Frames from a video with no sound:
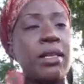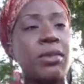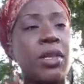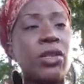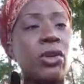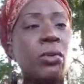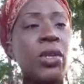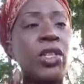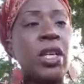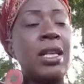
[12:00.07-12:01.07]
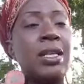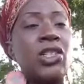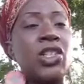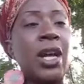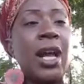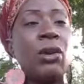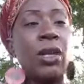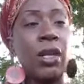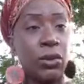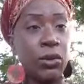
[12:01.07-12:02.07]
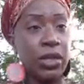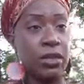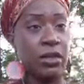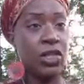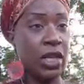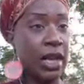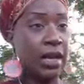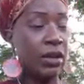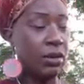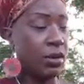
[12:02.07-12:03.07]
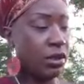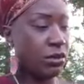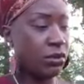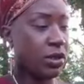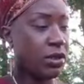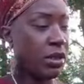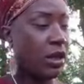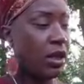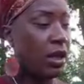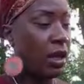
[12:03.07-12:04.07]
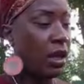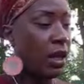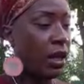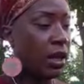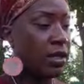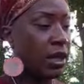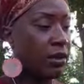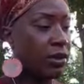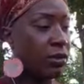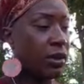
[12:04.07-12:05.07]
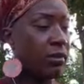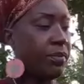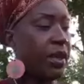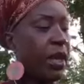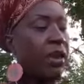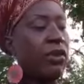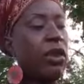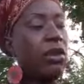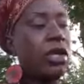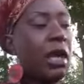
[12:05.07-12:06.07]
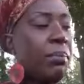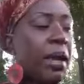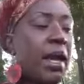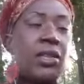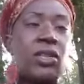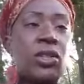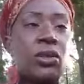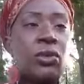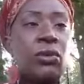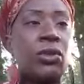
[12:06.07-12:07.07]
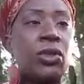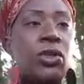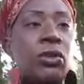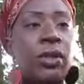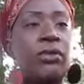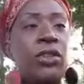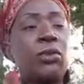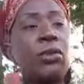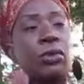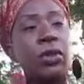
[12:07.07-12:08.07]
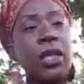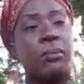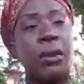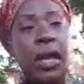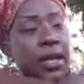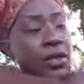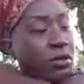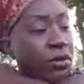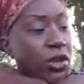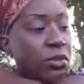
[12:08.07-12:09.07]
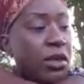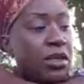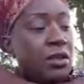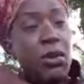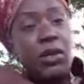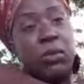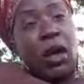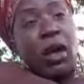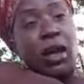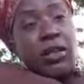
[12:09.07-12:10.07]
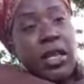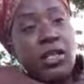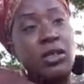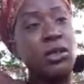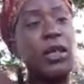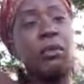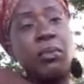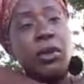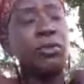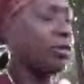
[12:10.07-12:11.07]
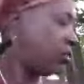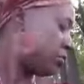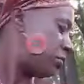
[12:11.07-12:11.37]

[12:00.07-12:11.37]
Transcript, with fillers: territory, which is Chicago, Illinois, Chicago, Illinois uh, territory. If you go to that page, the two the two individuals on that page, the first one is the one uh, that's doing a beautiful